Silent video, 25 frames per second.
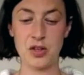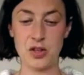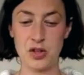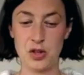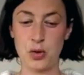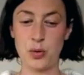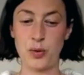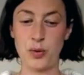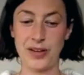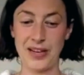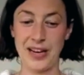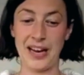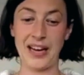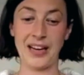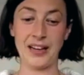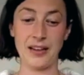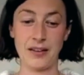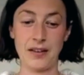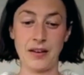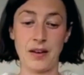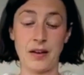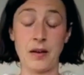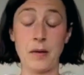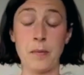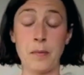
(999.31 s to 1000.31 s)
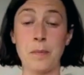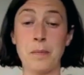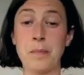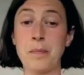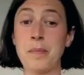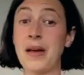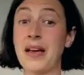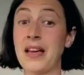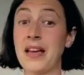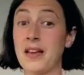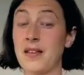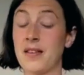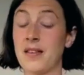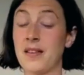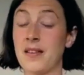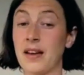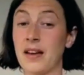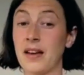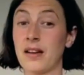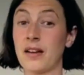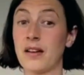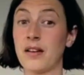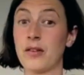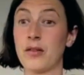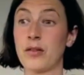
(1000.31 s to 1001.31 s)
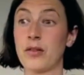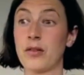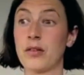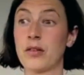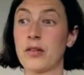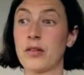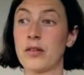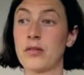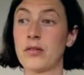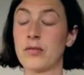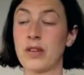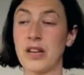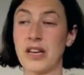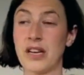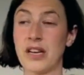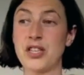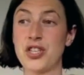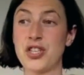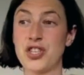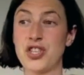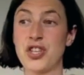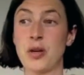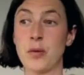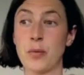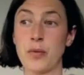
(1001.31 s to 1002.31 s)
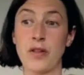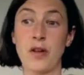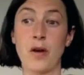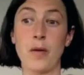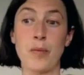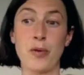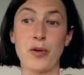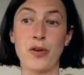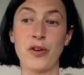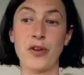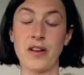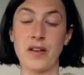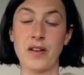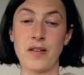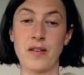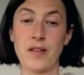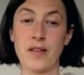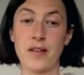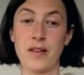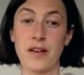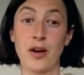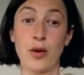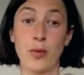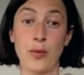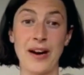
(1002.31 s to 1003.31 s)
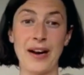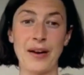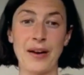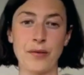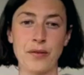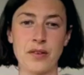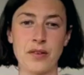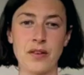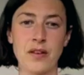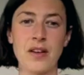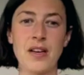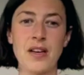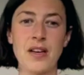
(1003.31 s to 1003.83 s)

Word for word: create an amazing relationship with our bodies around,